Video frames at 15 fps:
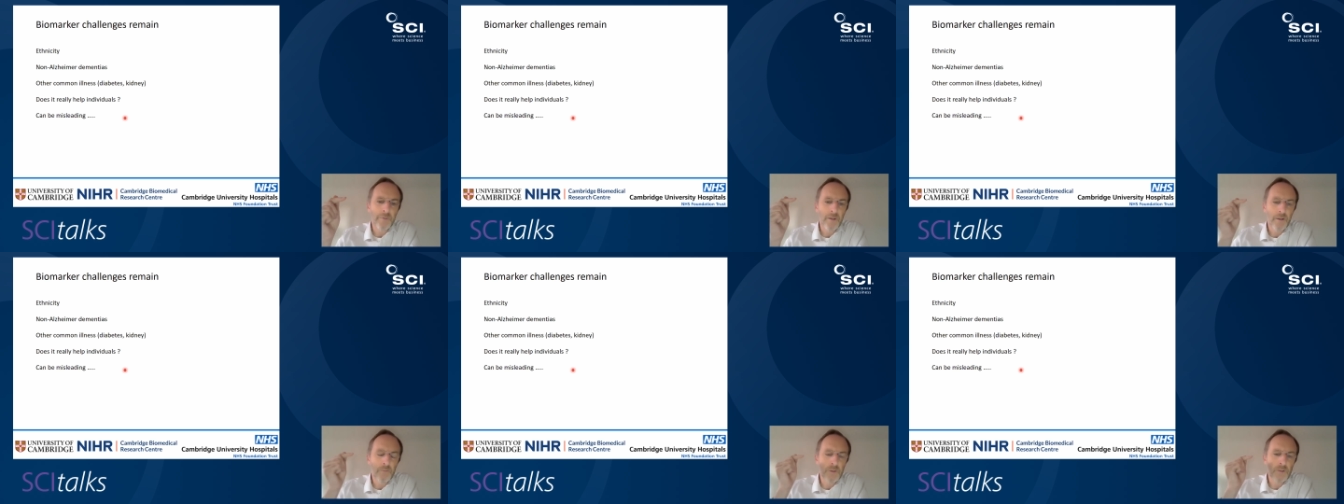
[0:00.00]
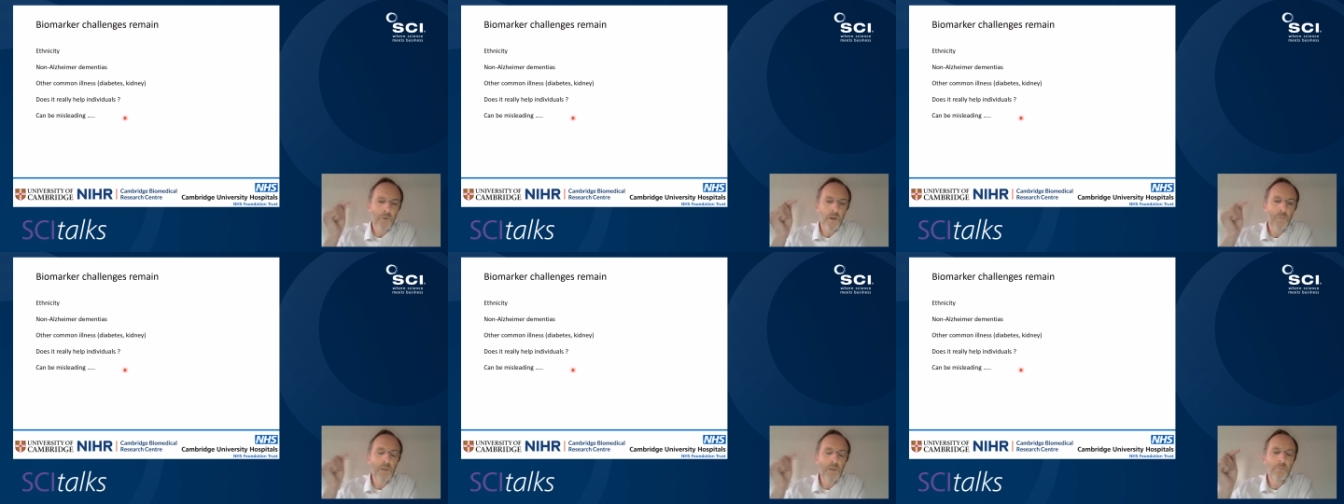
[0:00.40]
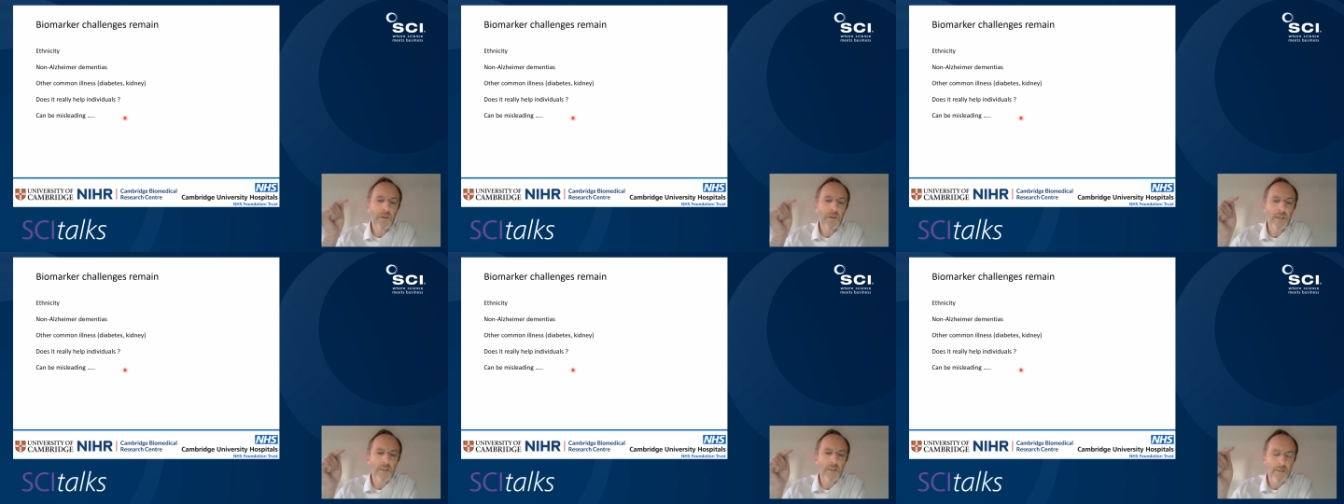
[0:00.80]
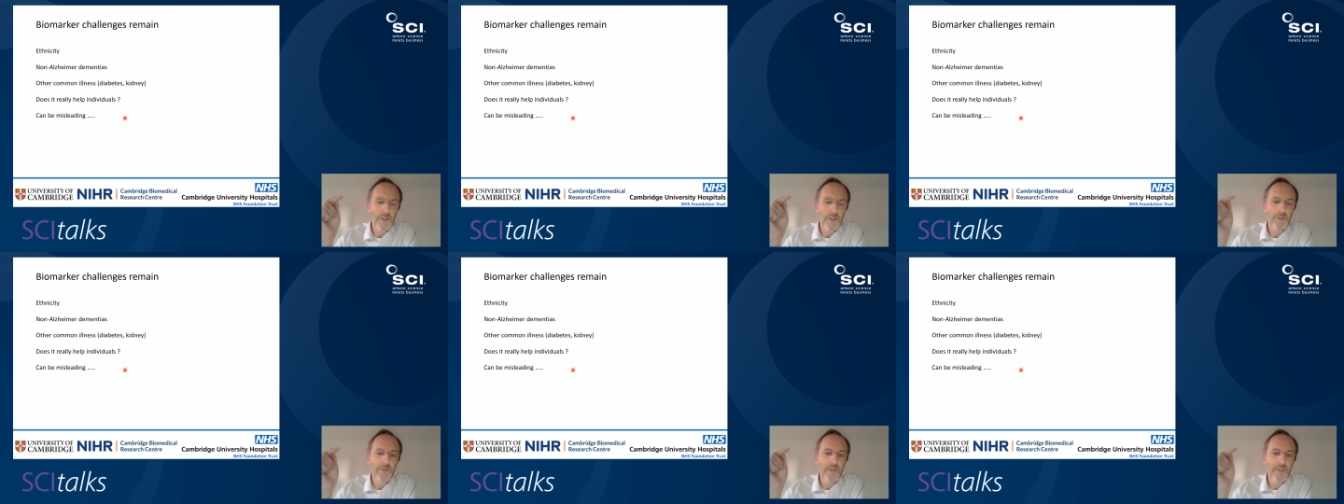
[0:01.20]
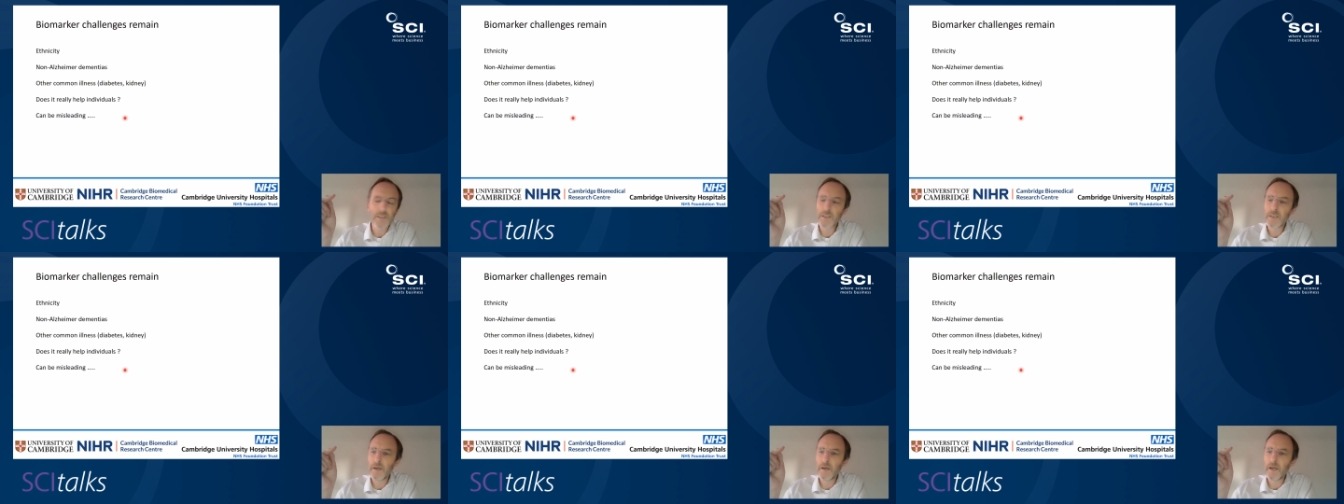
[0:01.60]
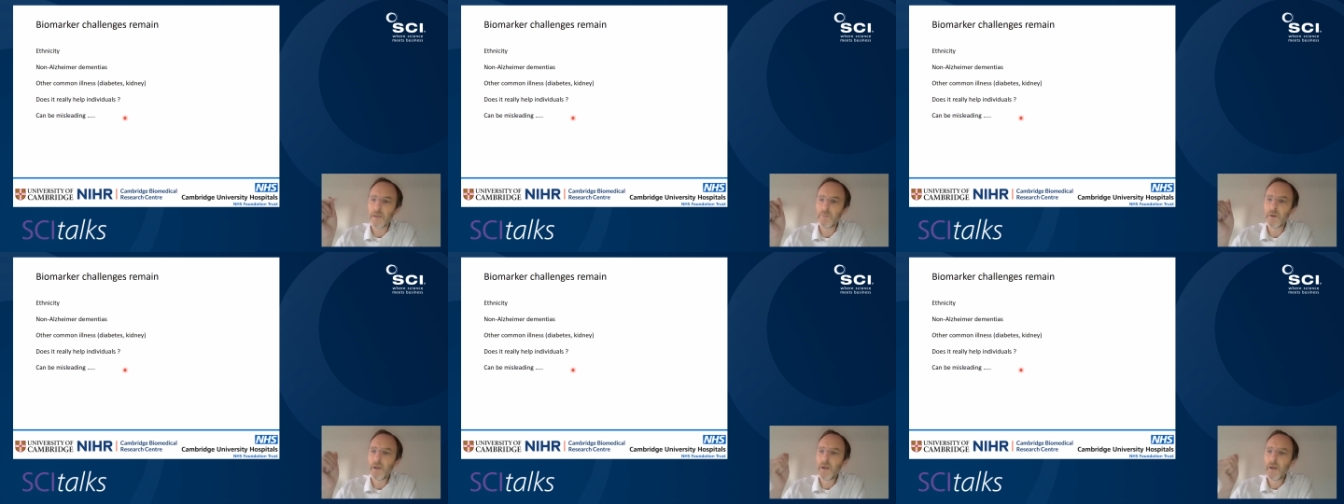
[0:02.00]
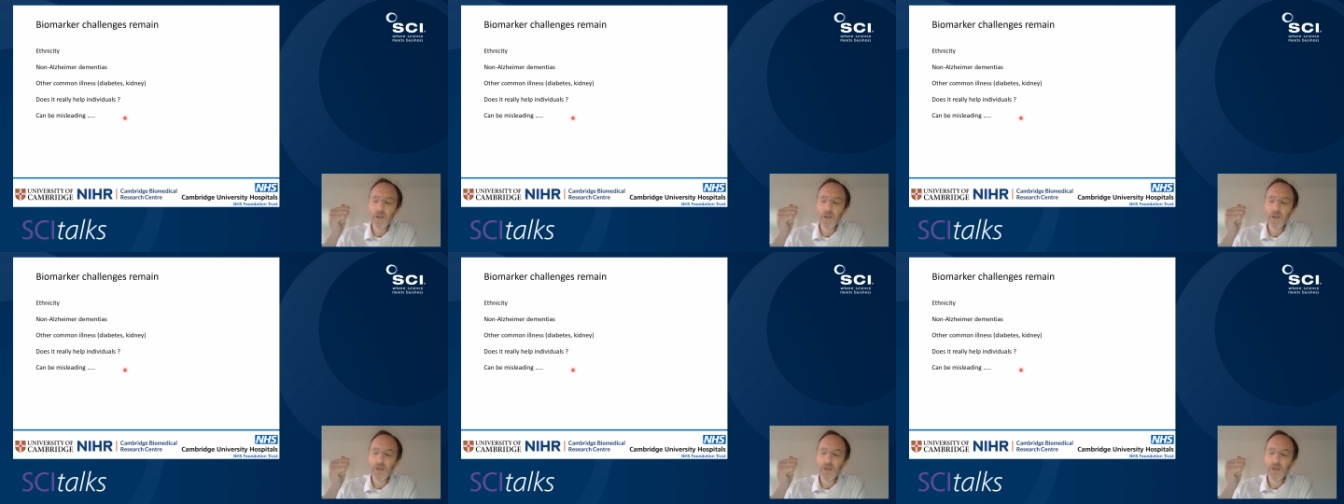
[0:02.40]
In other words, when we meet in 2 years' time,